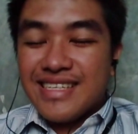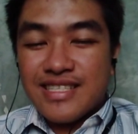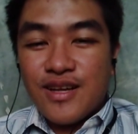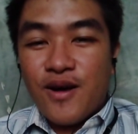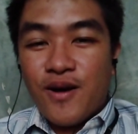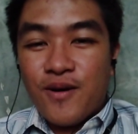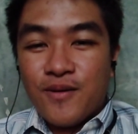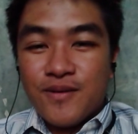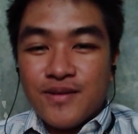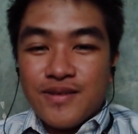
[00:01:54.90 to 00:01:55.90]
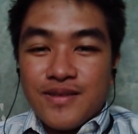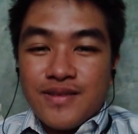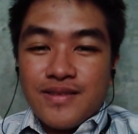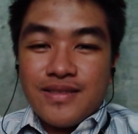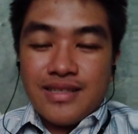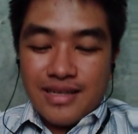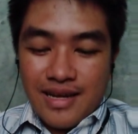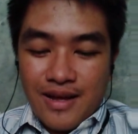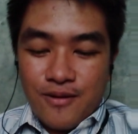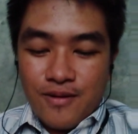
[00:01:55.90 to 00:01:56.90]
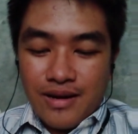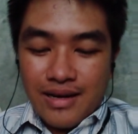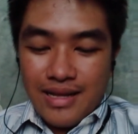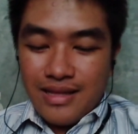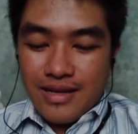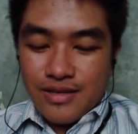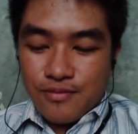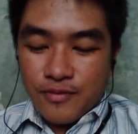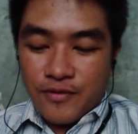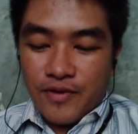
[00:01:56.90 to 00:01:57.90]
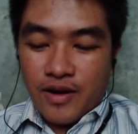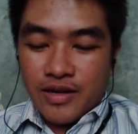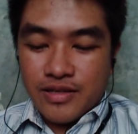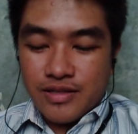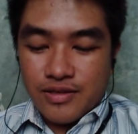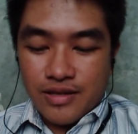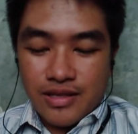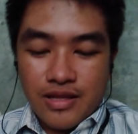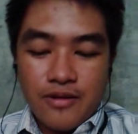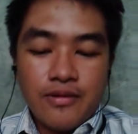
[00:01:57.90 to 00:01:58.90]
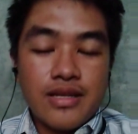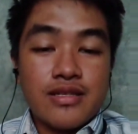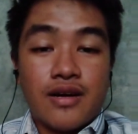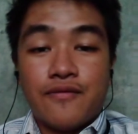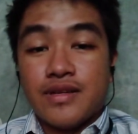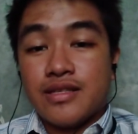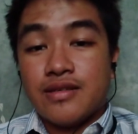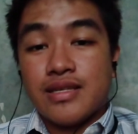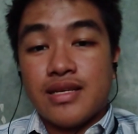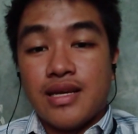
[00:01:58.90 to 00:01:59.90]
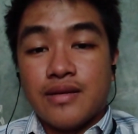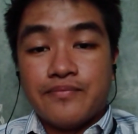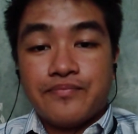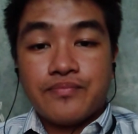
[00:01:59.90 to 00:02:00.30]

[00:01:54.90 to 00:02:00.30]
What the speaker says: So now let us move on to the theories of literacy.